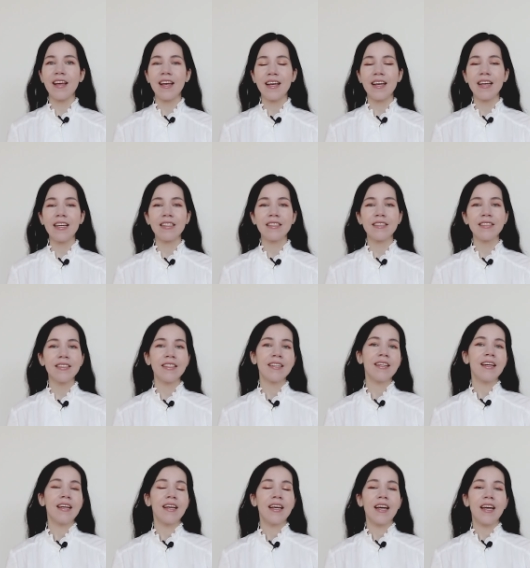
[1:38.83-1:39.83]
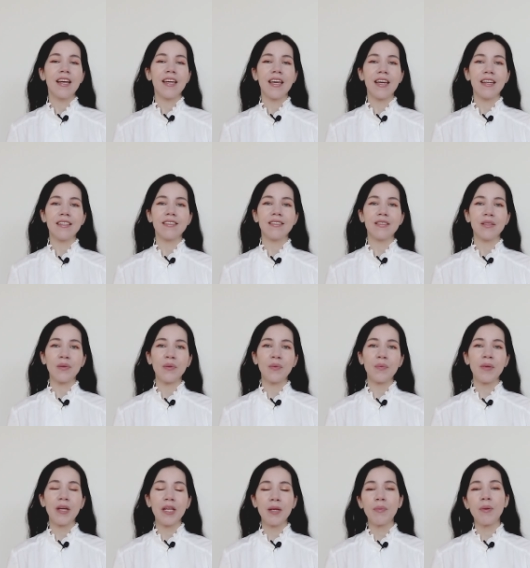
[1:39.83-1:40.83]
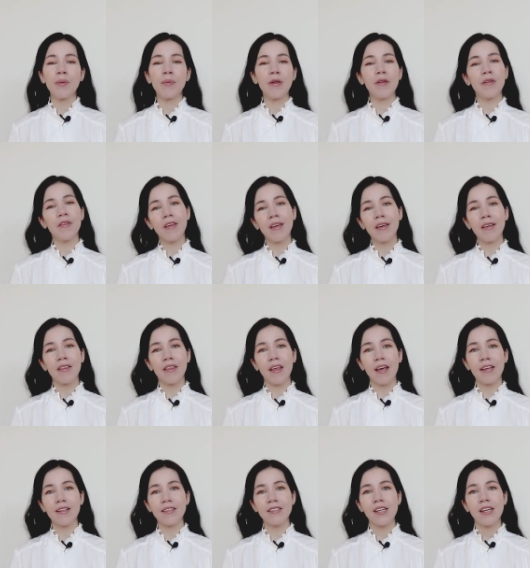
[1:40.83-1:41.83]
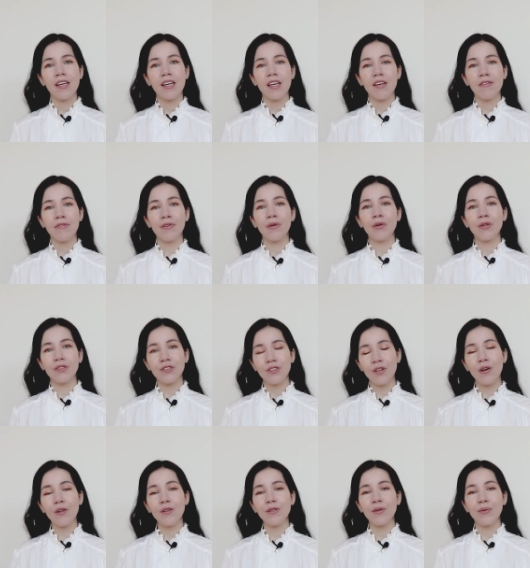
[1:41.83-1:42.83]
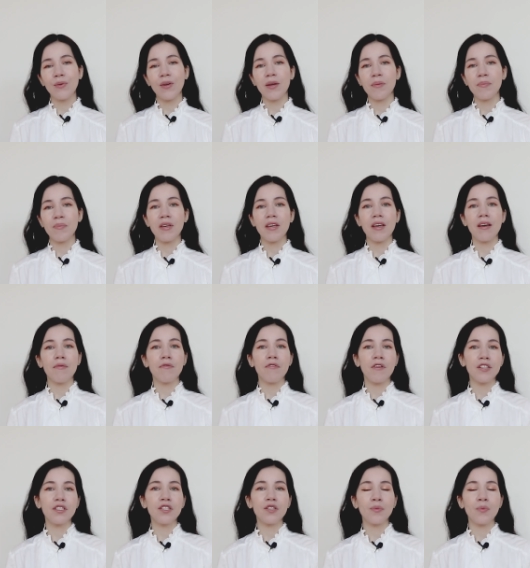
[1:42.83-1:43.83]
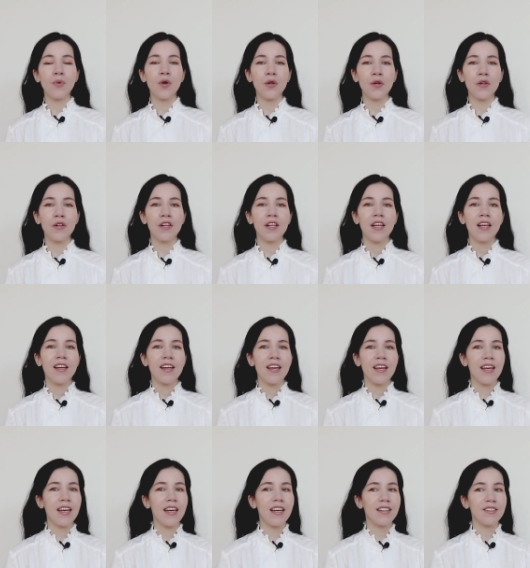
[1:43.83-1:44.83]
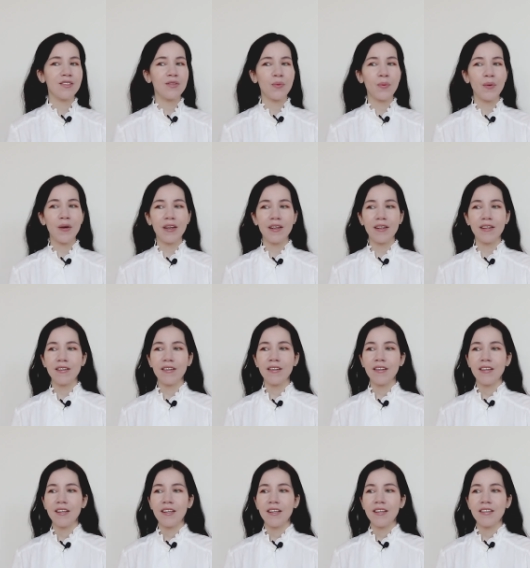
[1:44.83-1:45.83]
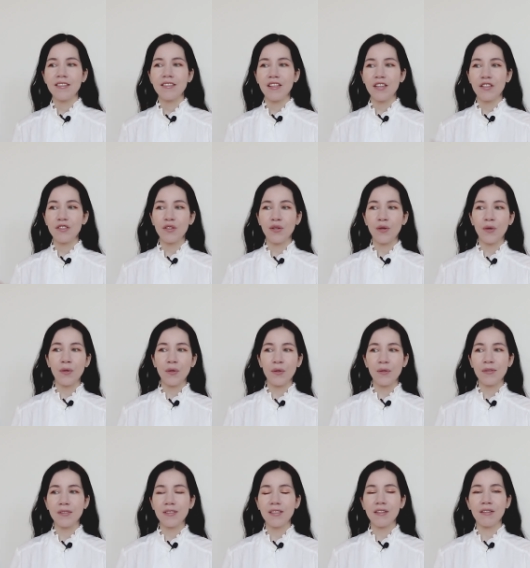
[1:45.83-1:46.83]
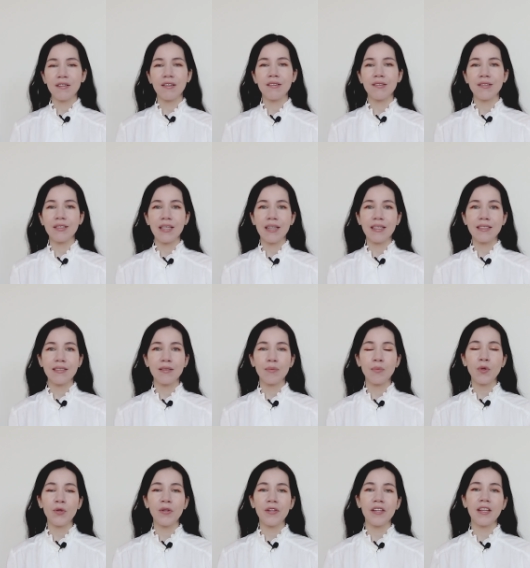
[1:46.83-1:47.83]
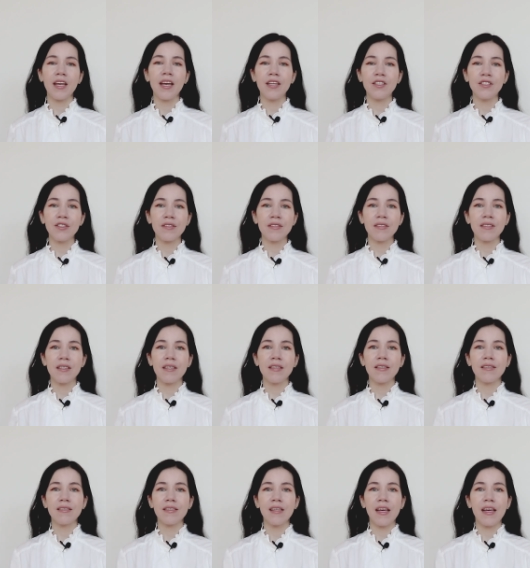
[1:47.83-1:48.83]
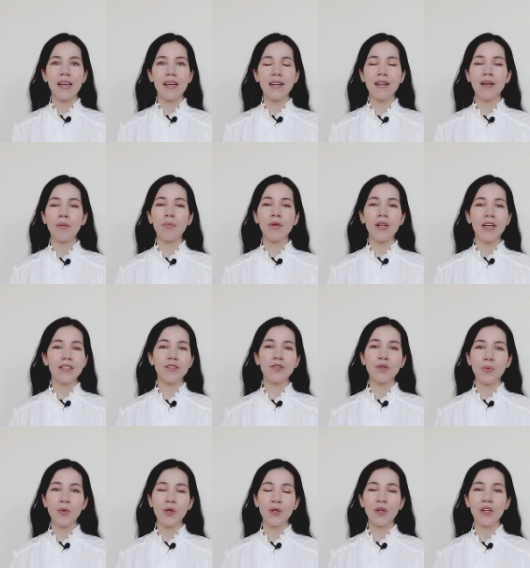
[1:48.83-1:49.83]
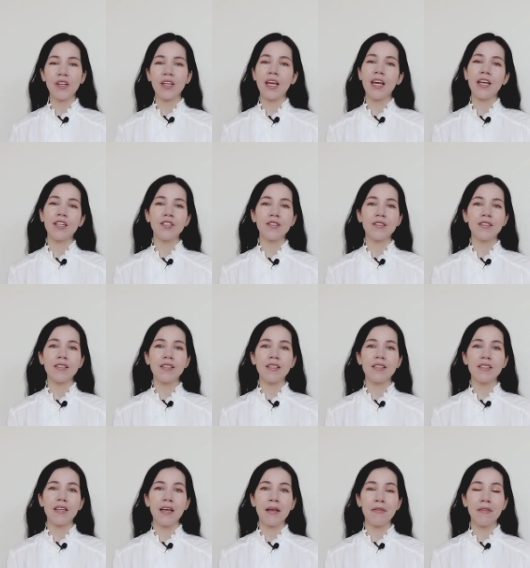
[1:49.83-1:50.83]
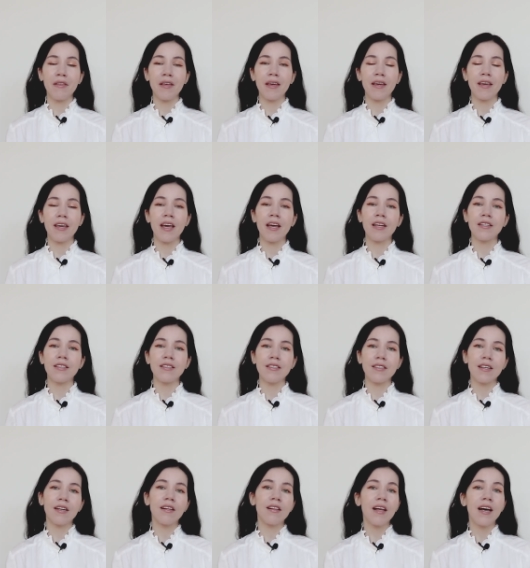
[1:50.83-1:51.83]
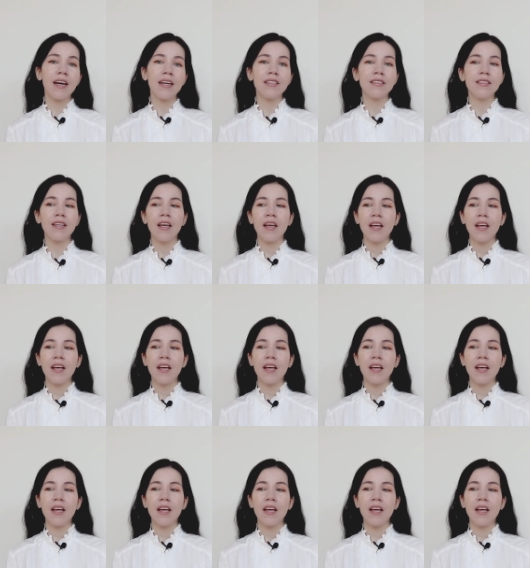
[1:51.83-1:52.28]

And yes, so many people think that if you're tall, you can be a fashion model, and when such girls are contacting modeling agencies and applying to modeling agencies and they get declined,